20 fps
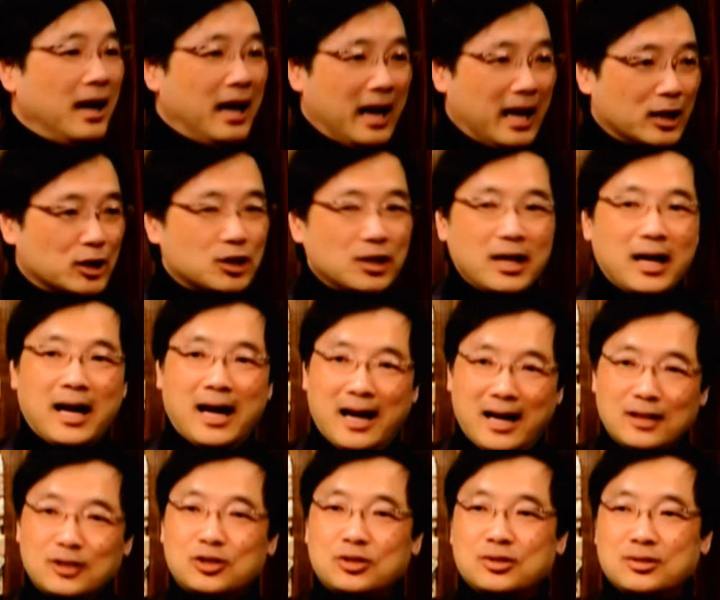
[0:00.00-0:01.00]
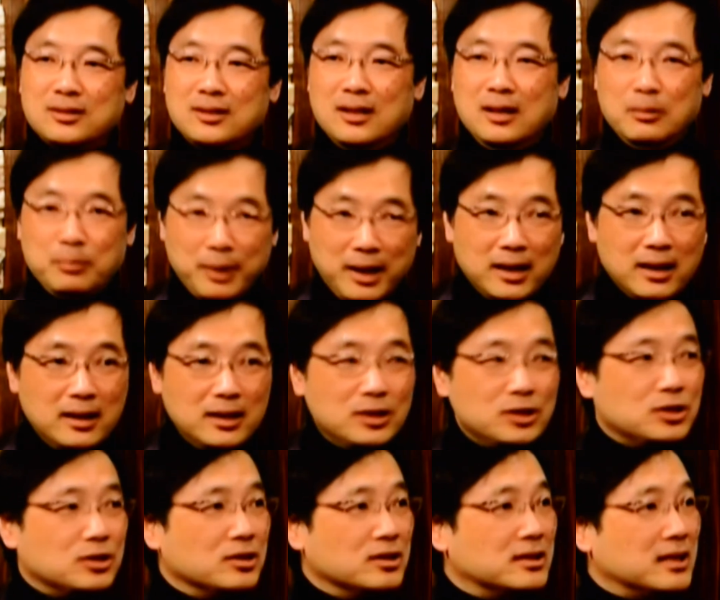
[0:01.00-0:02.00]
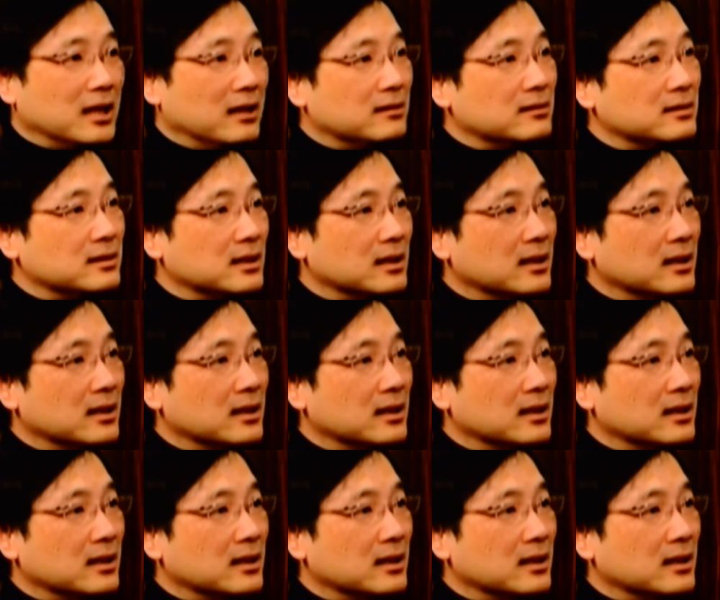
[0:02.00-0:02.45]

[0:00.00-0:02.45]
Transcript: actually has a big issues that